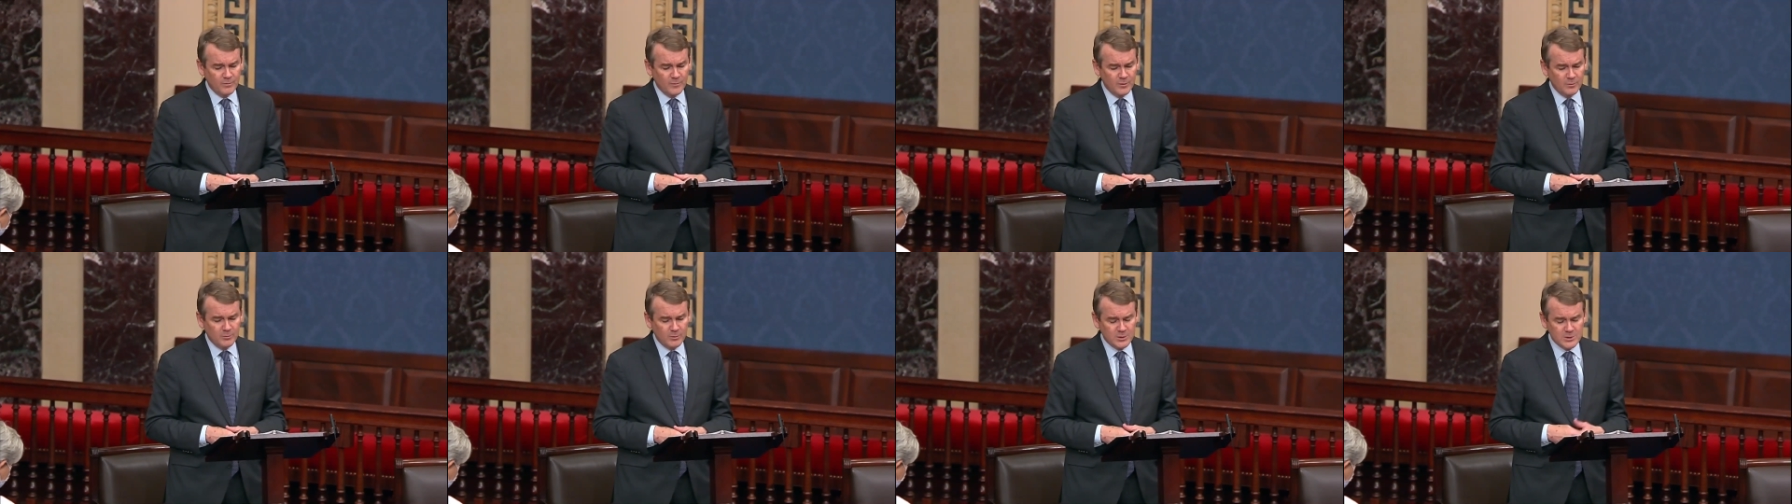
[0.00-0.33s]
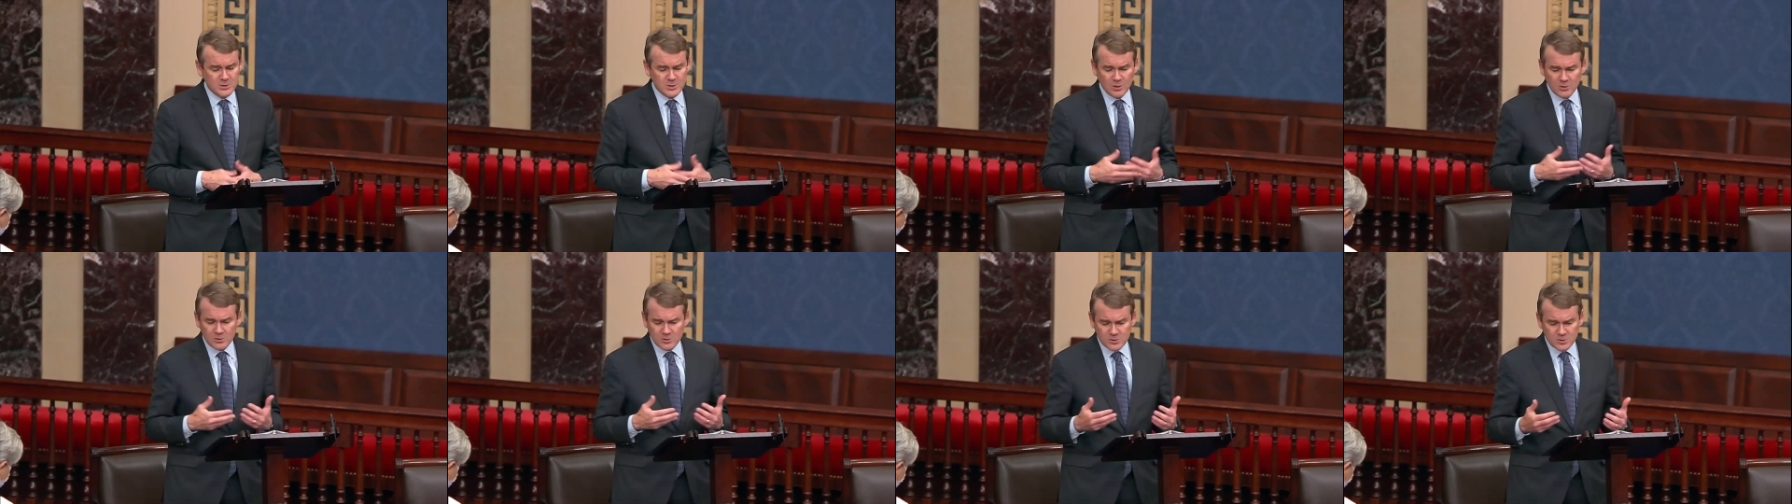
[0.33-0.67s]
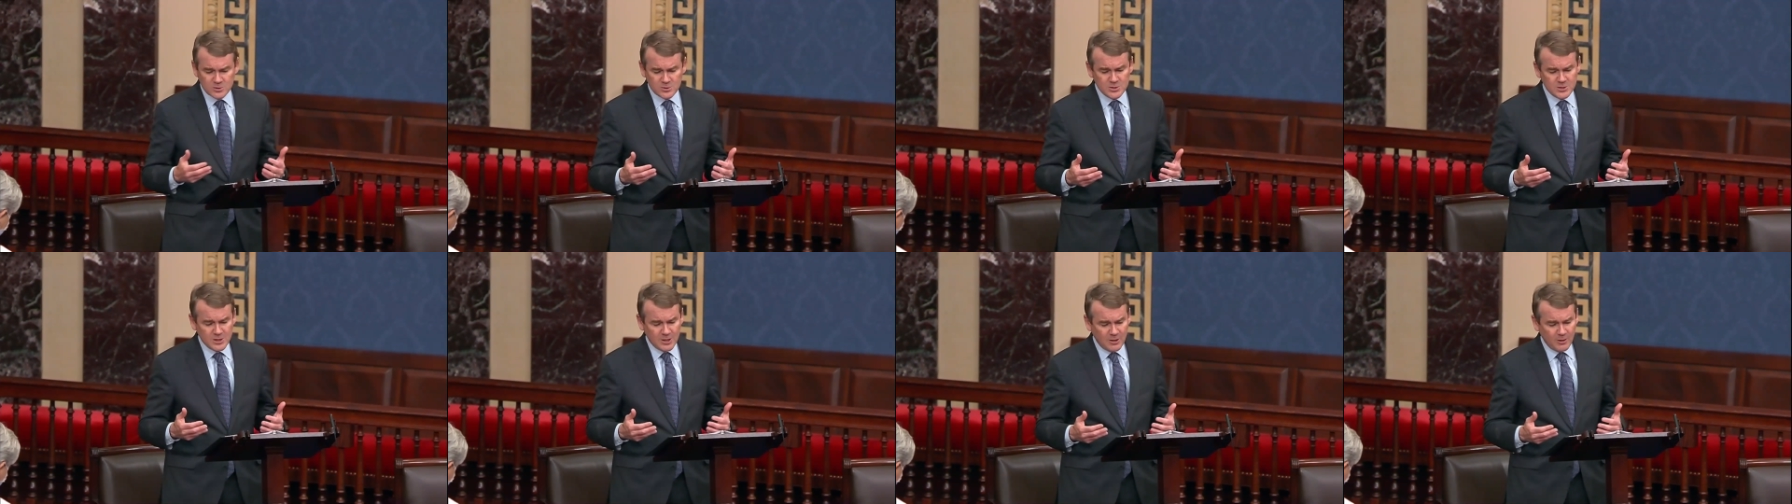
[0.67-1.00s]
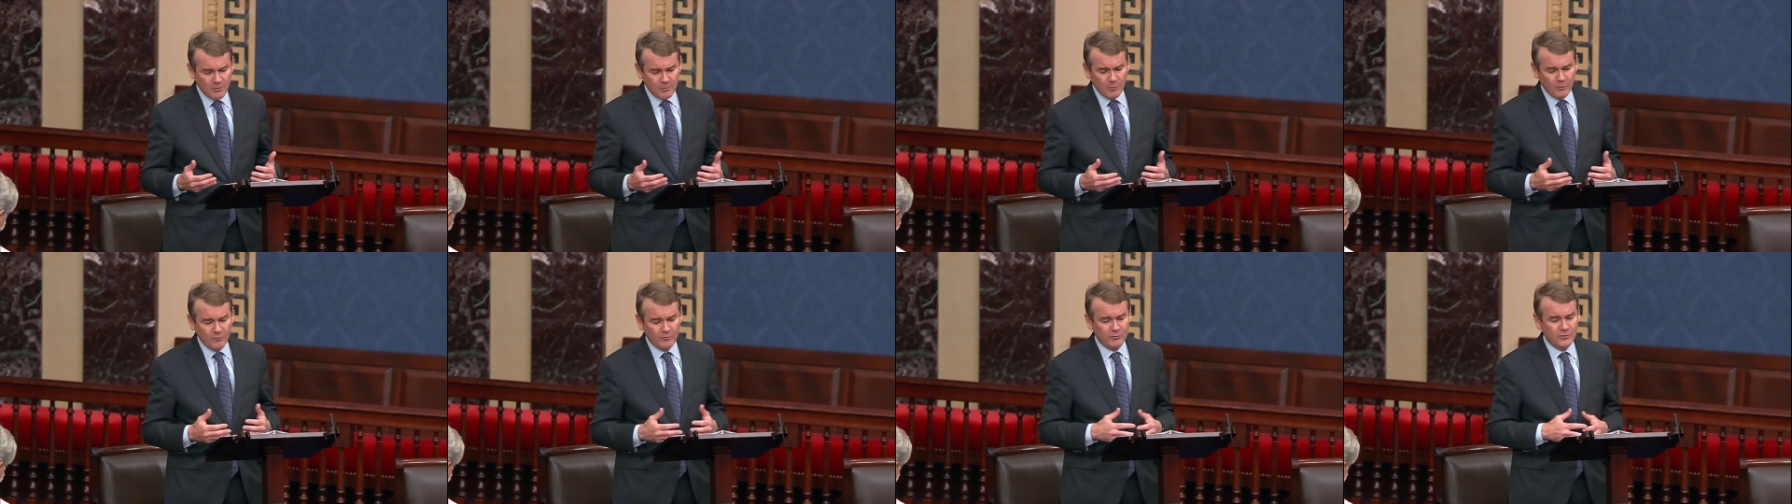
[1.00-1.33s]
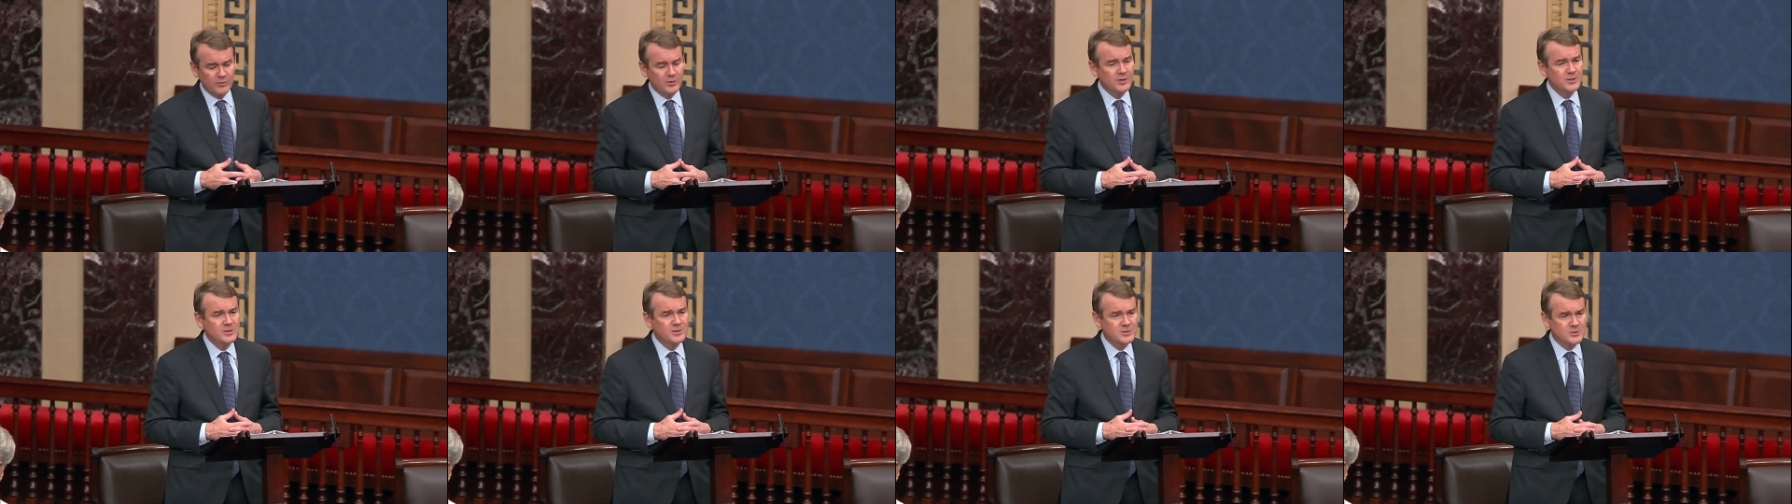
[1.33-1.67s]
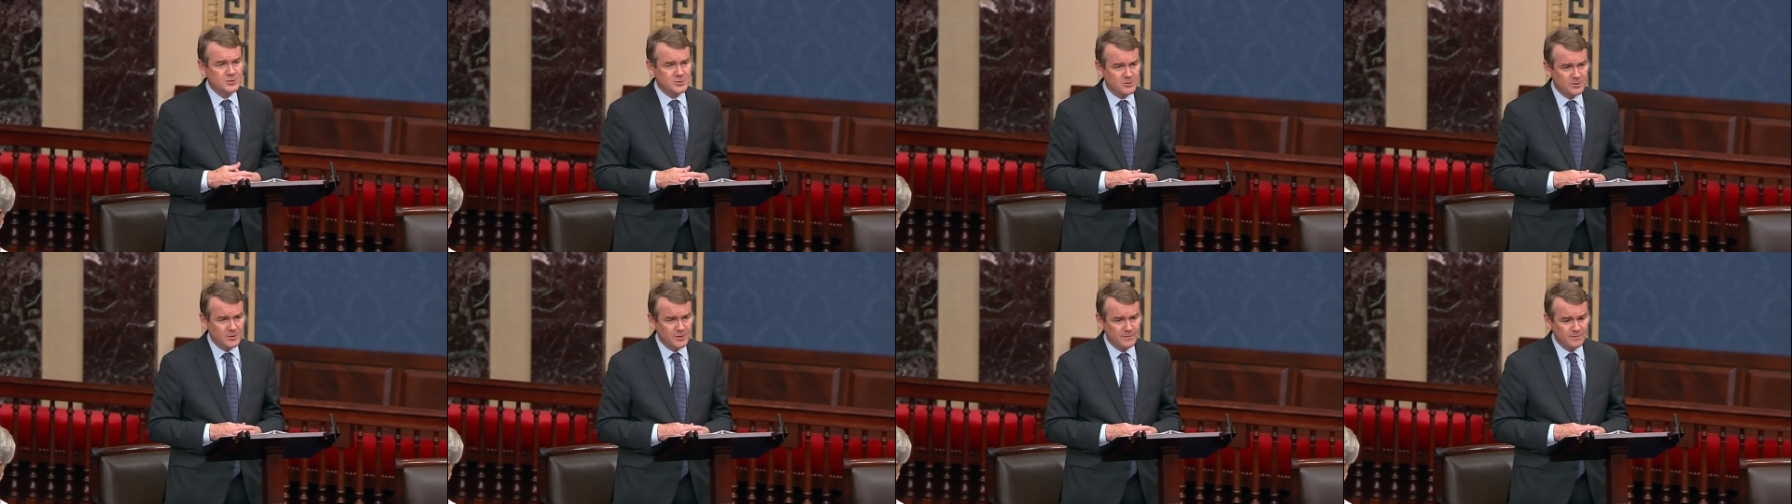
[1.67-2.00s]
But it's also terrible for
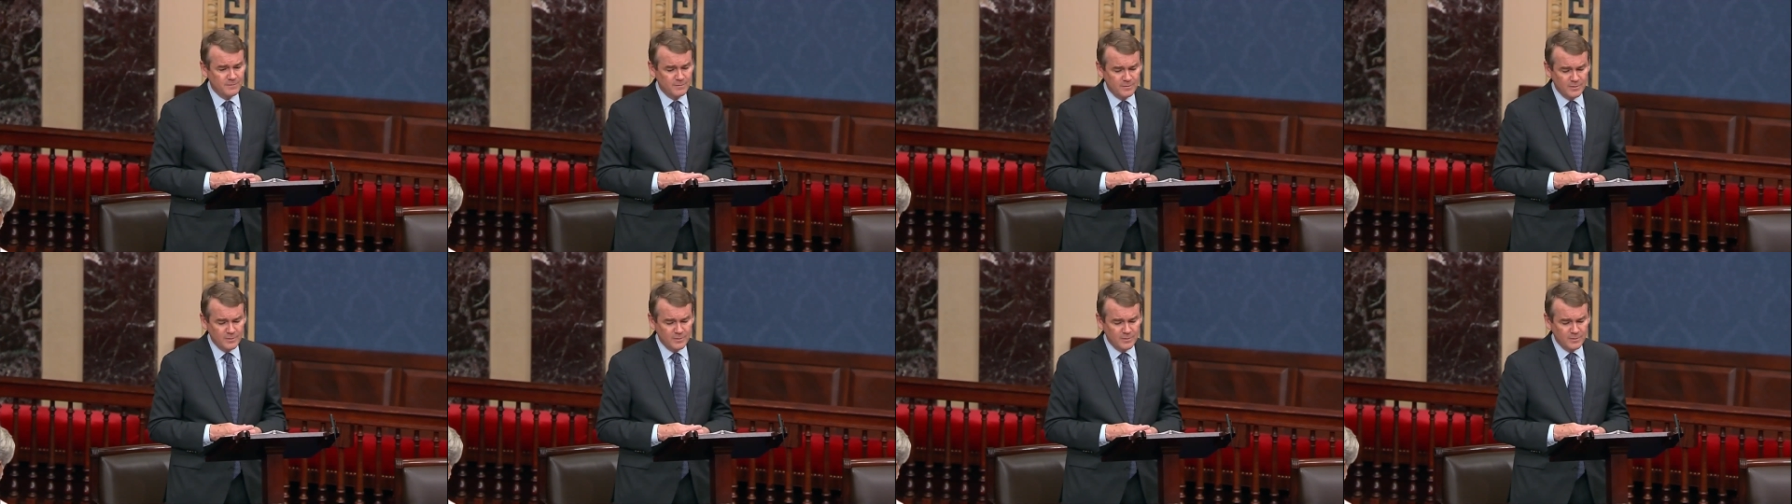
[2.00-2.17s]
industry